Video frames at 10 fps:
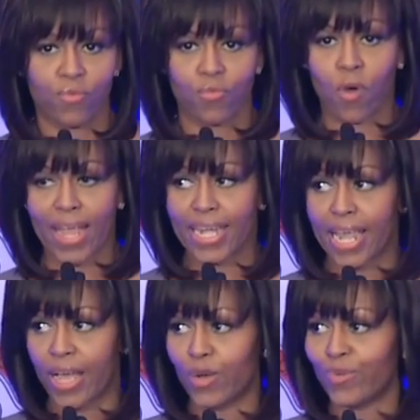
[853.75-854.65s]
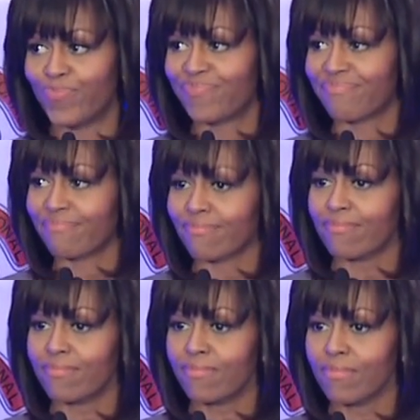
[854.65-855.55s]
Right now,
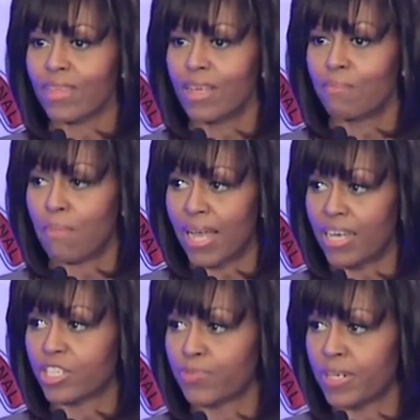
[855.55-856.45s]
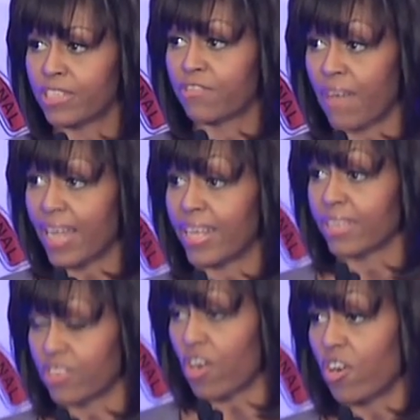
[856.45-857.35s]
my husband is fighting
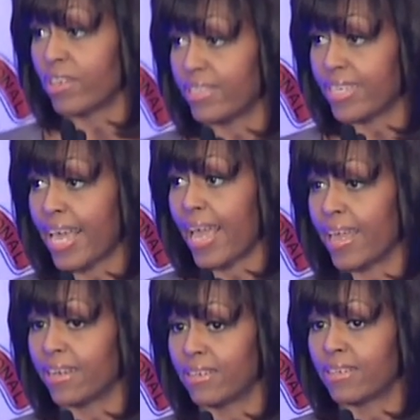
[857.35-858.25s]
as hard as he can